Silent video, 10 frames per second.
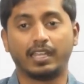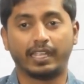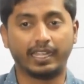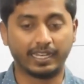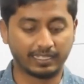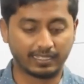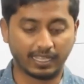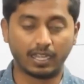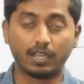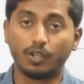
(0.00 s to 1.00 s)
He tells
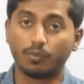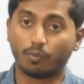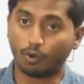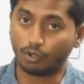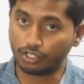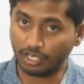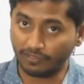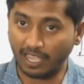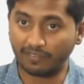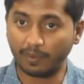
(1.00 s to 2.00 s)
that most
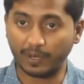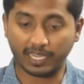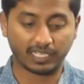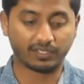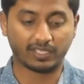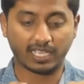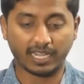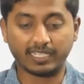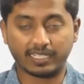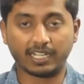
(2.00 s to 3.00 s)
of the alpha particles which are
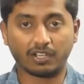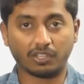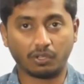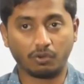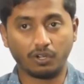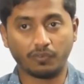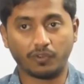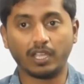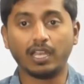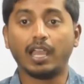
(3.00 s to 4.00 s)
incident on the gold
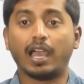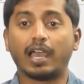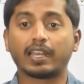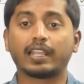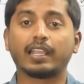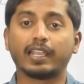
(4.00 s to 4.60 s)
foil are